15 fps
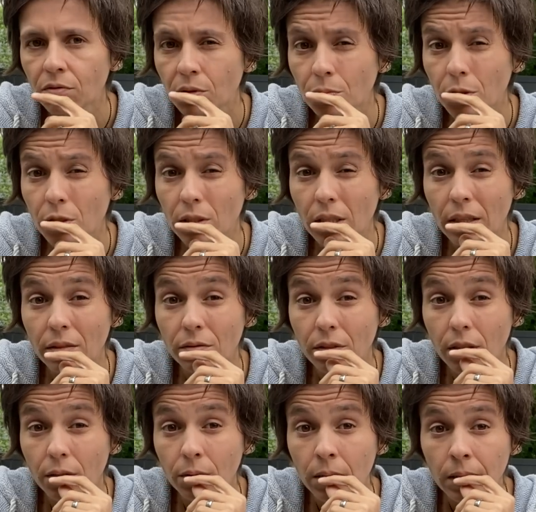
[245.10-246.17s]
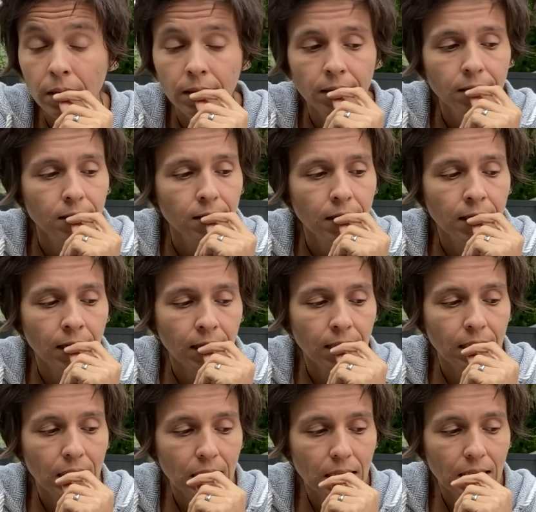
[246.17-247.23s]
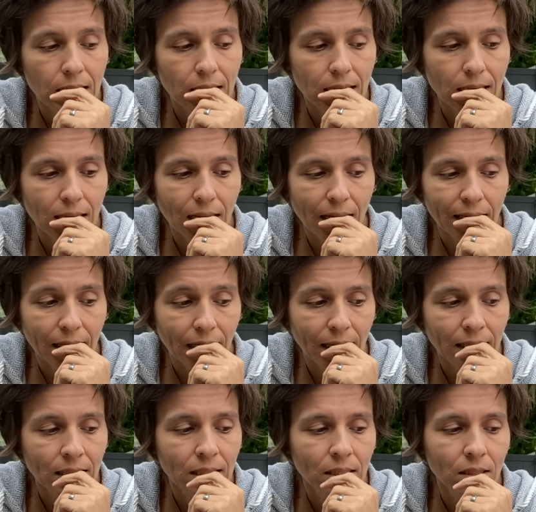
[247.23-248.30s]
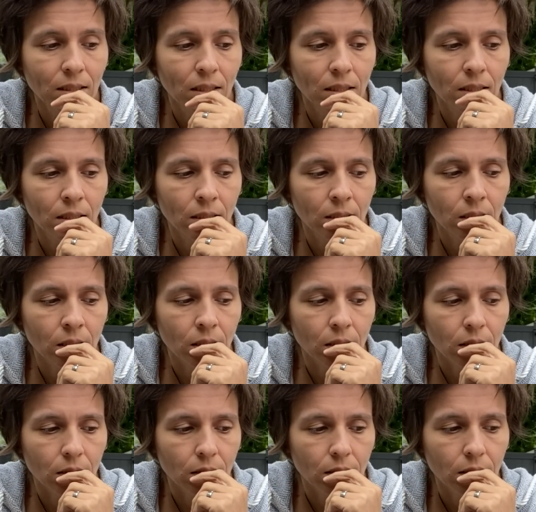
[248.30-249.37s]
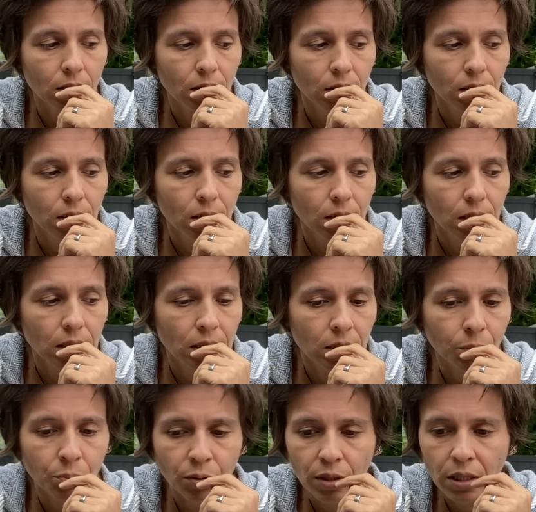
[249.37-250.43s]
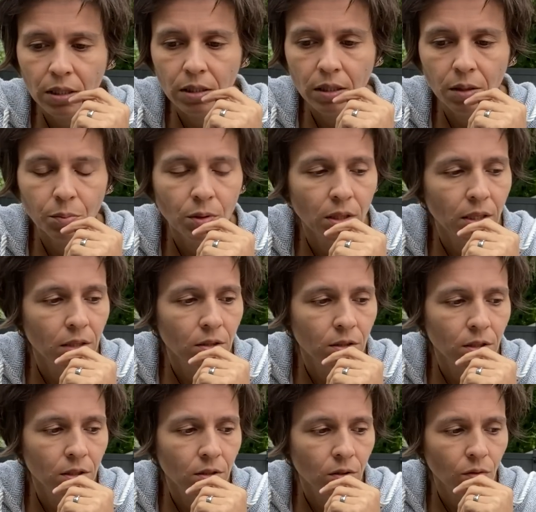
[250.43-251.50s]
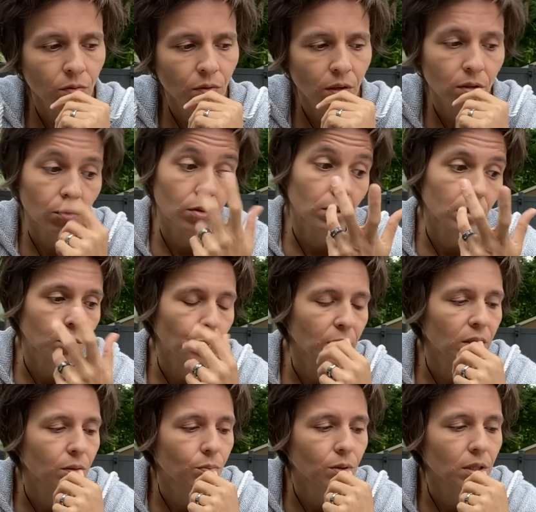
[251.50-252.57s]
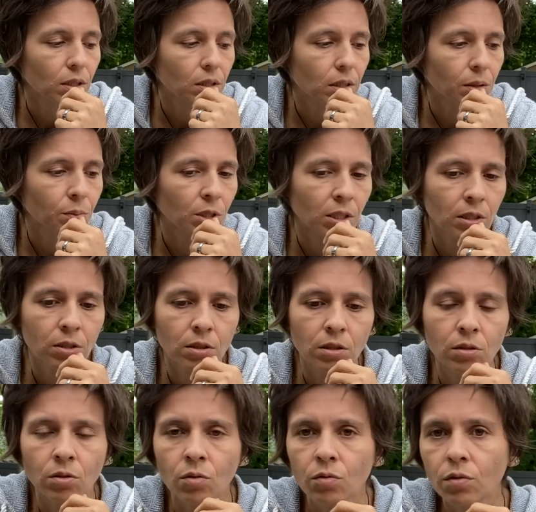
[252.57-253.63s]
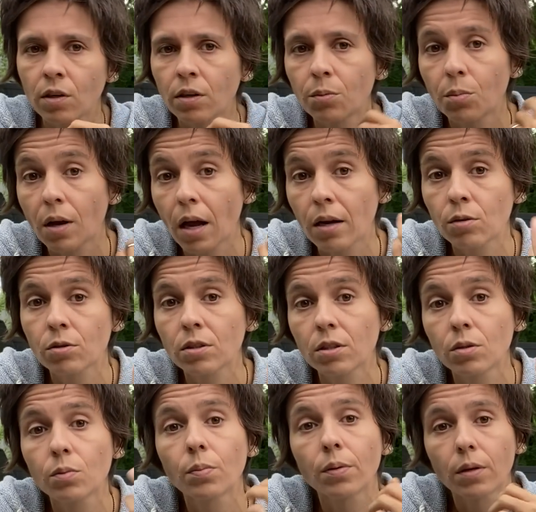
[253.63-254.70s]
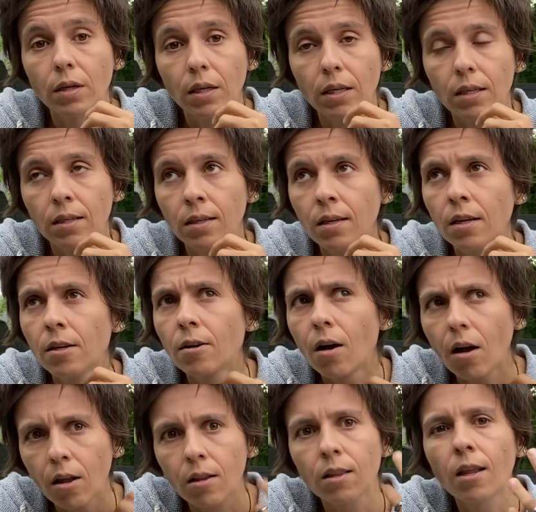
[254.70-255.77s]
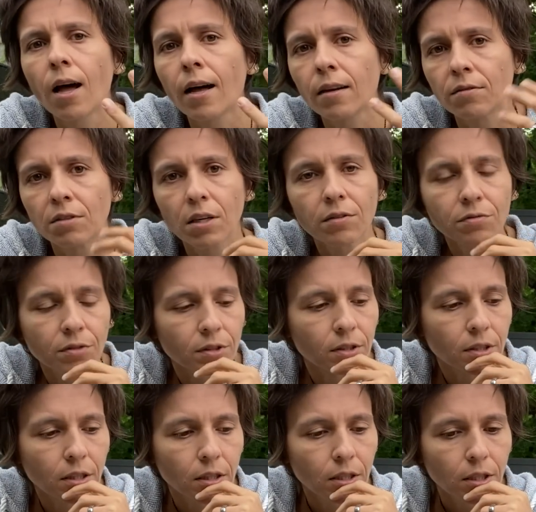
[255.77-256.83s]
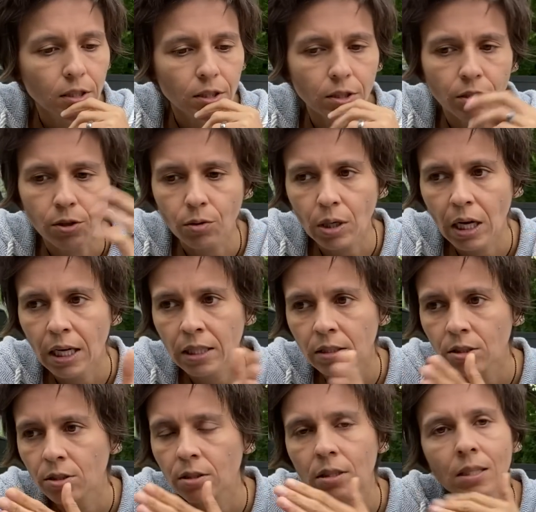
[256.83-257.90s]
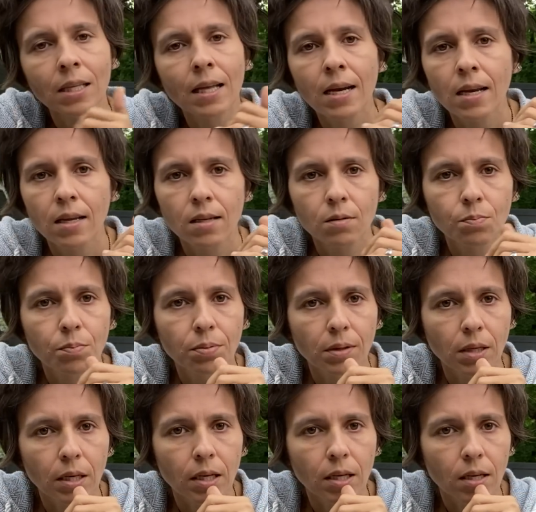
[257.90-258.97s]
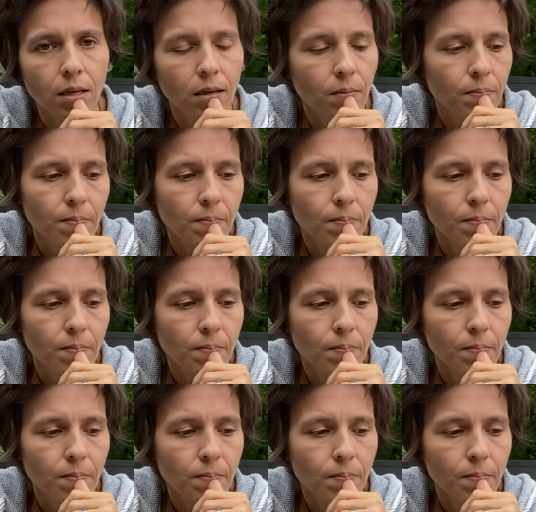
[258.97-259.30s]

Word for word: from your life though. And I, I kind of get the sense that it's a... It's a pretty stable energy so far, or it's been a pretty stable energy so far, but I don't see you putting in a lot of effort, you know, kind of just letting it play,